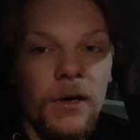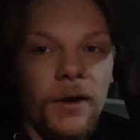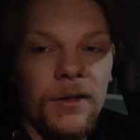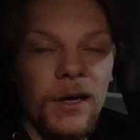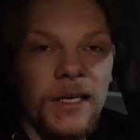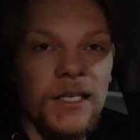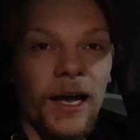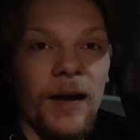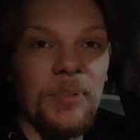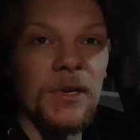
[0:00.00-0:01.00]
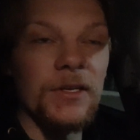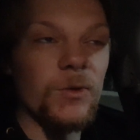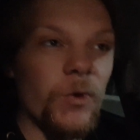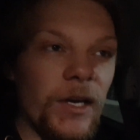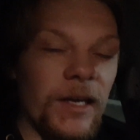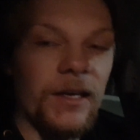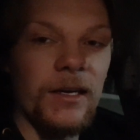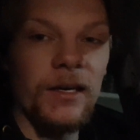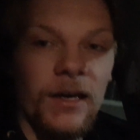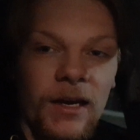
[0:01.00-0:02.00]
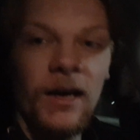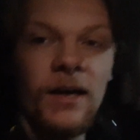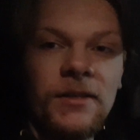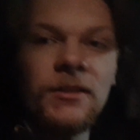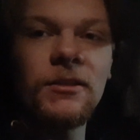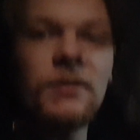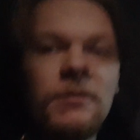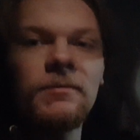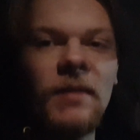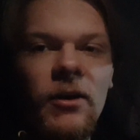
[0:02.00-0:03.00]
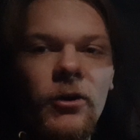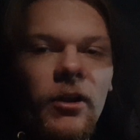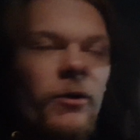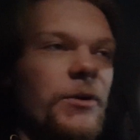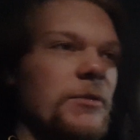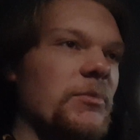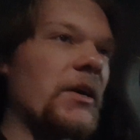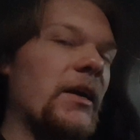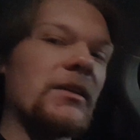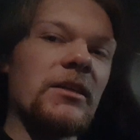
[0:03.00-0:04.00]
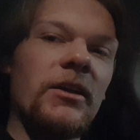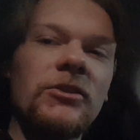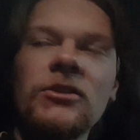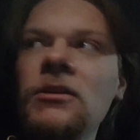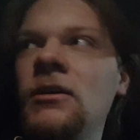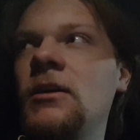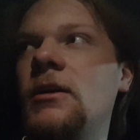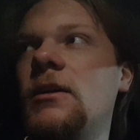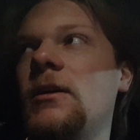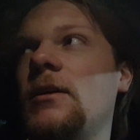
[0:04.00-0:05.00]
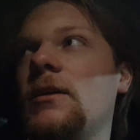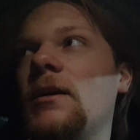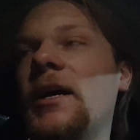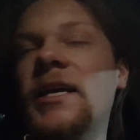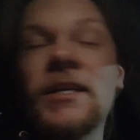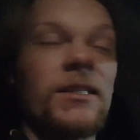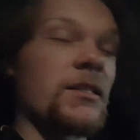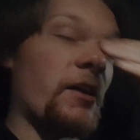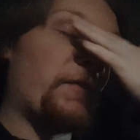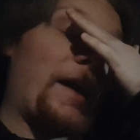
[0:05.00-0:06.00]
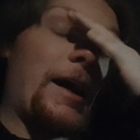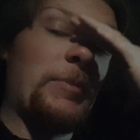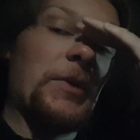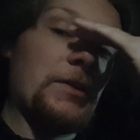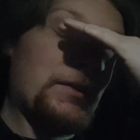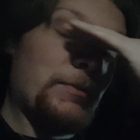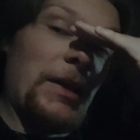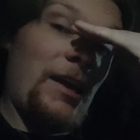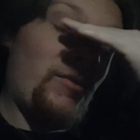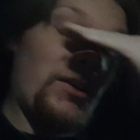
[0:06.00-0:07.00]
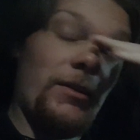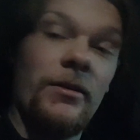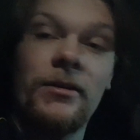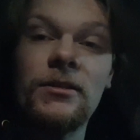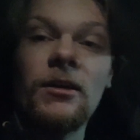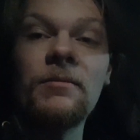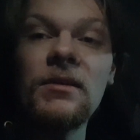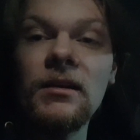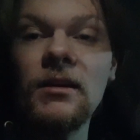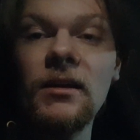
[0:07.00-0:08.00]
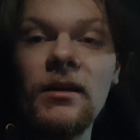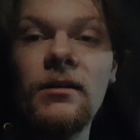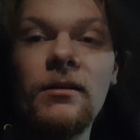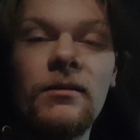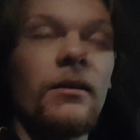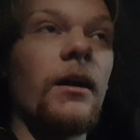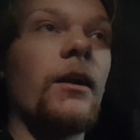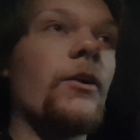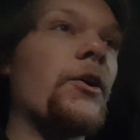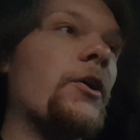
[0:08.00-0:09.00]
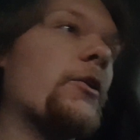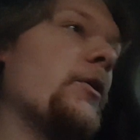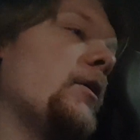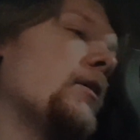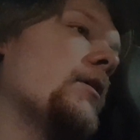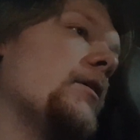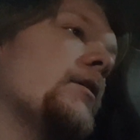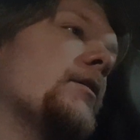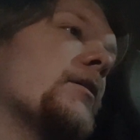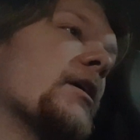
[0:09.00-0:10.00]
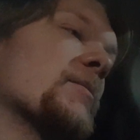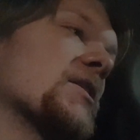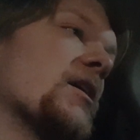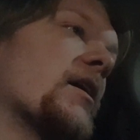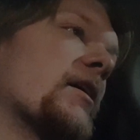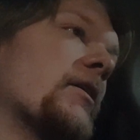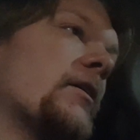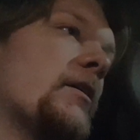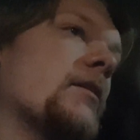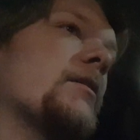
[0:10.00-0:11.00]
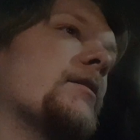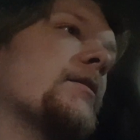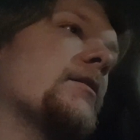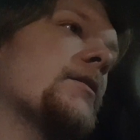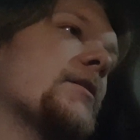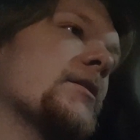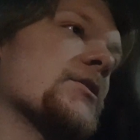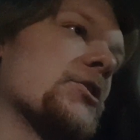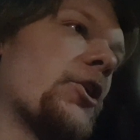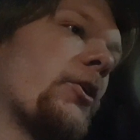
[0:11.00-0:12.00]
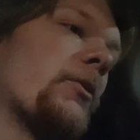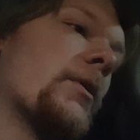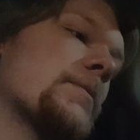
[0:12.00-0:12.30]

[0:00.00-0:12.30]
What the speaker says: Things happened this week, I guess. I really wasn't paying attention. I guess stuff happened, maybe. Something did. I don't know. I'm tired. So,